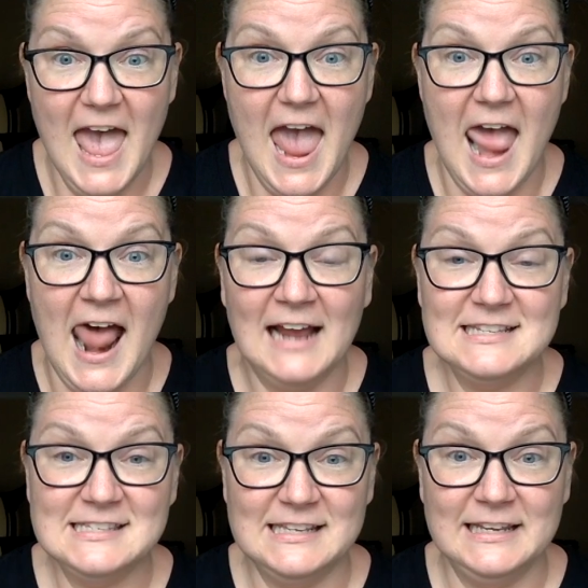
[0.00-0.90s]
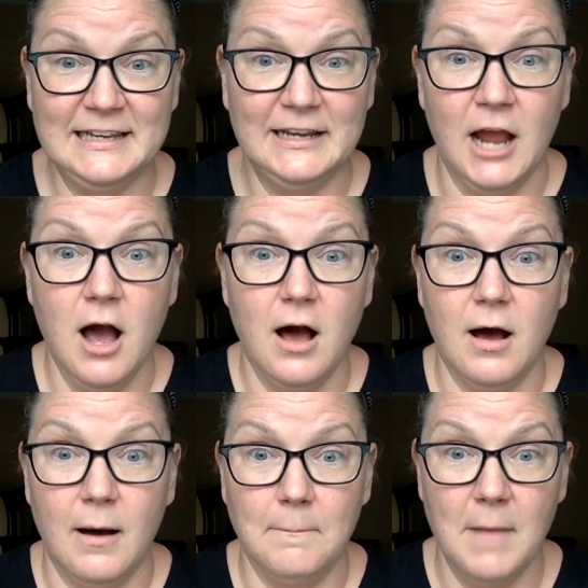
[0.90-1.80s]
and I see
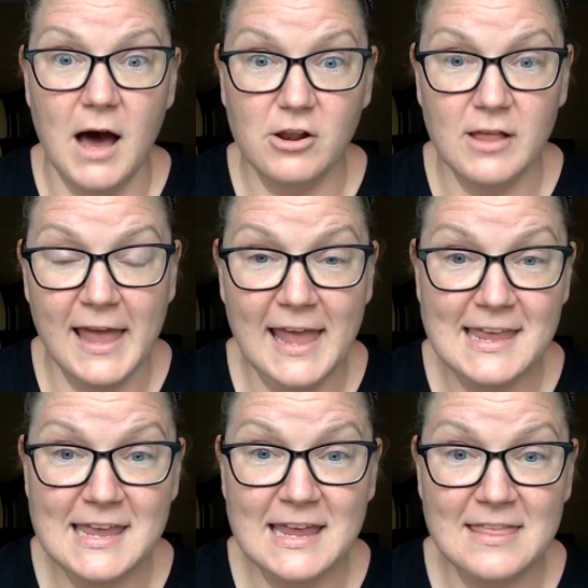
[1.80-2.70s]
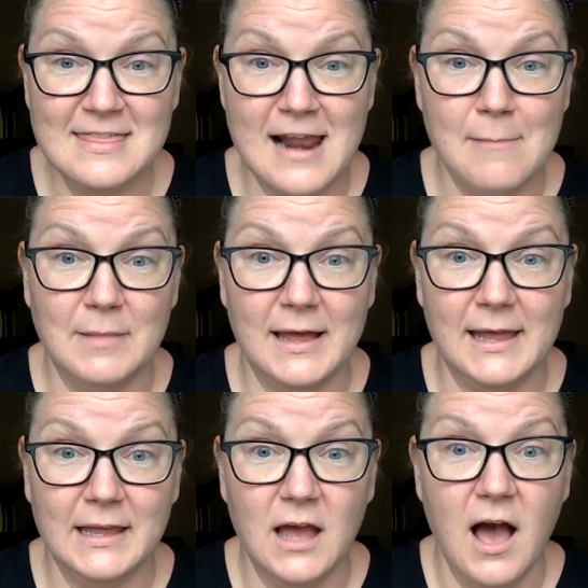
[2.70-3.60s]
a model hanging and I'm
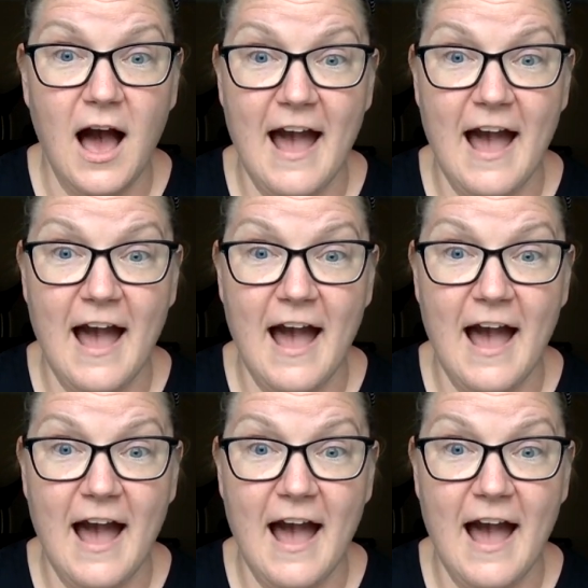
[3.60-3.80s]
like,